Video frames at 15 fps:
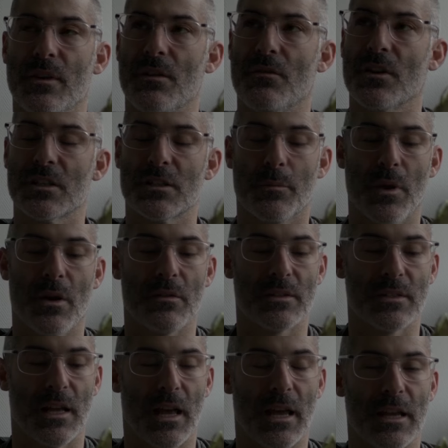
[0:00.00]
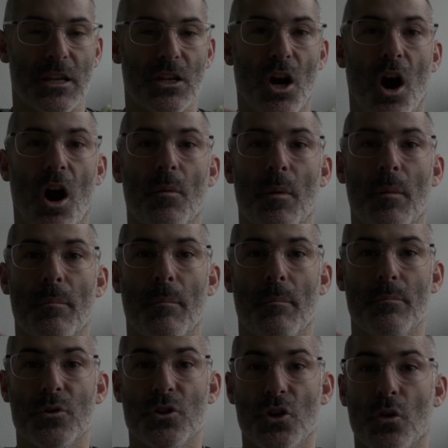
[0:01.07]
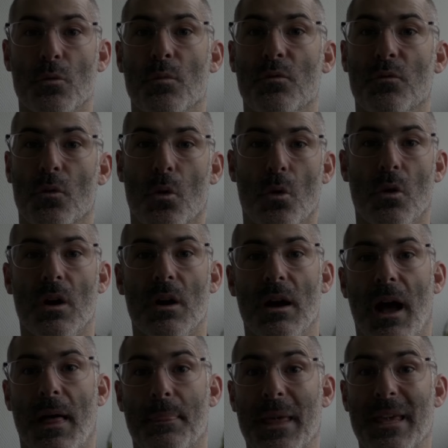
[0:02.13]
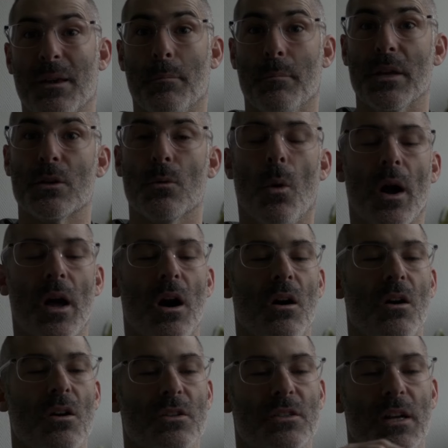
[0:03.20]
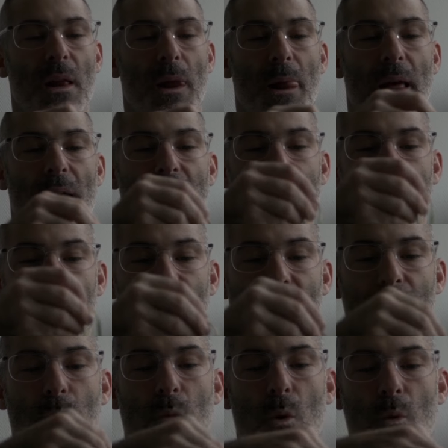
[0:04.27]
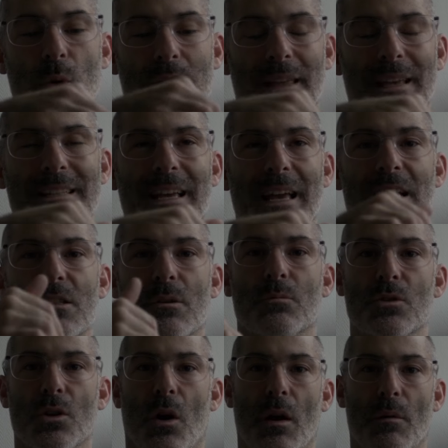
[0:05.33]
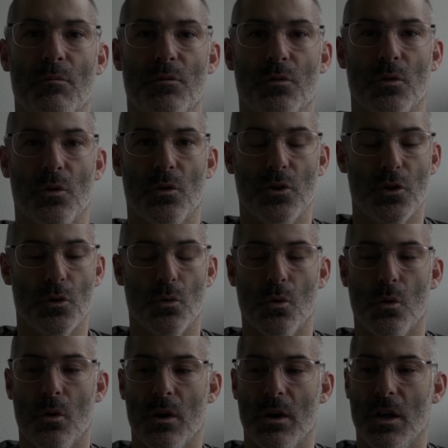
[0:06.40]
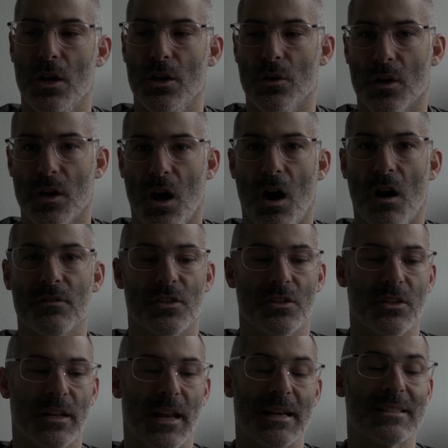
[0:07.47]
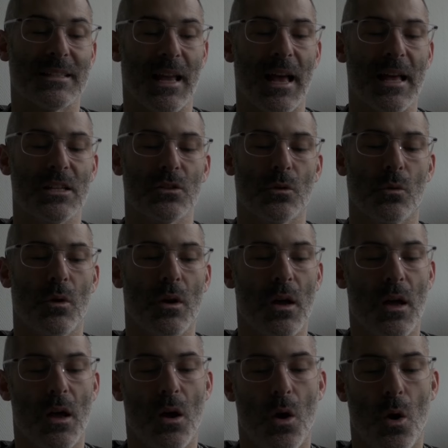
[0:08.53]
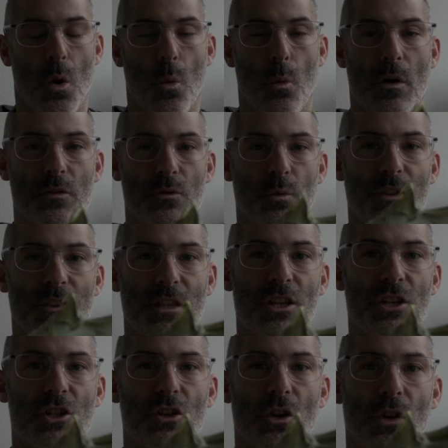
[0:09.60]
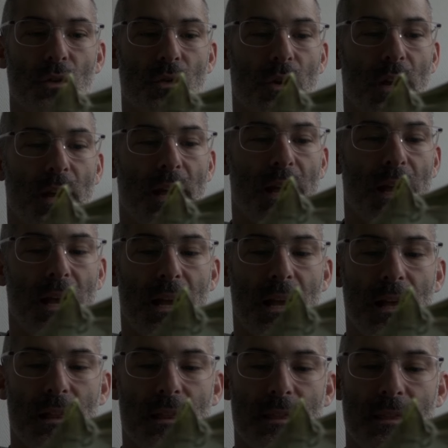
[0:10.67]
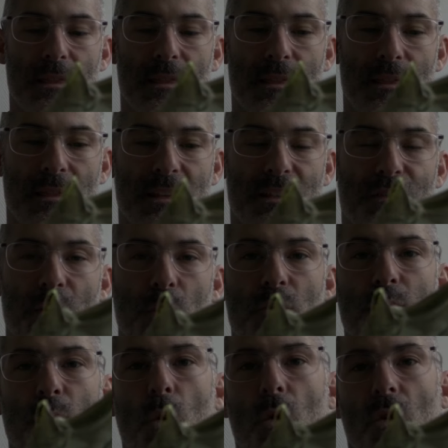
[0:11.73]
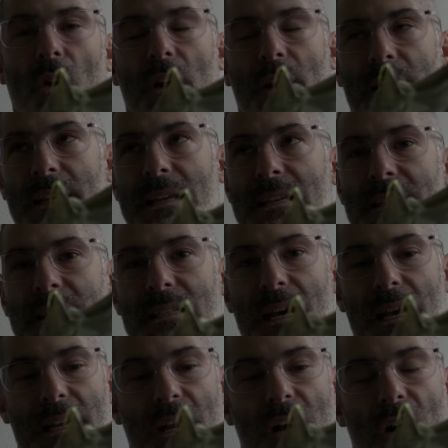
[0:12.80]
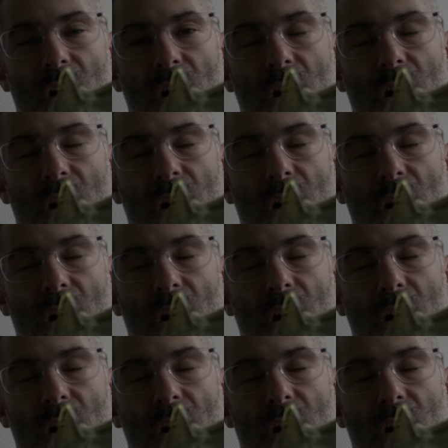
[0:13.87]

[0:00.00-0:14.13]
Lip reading: you've never experienced a carbon shoe before, and they can be quite hard, is that they take some time for your calves and your legs to handle. Whereas with this shoe, this feels more like an easy day,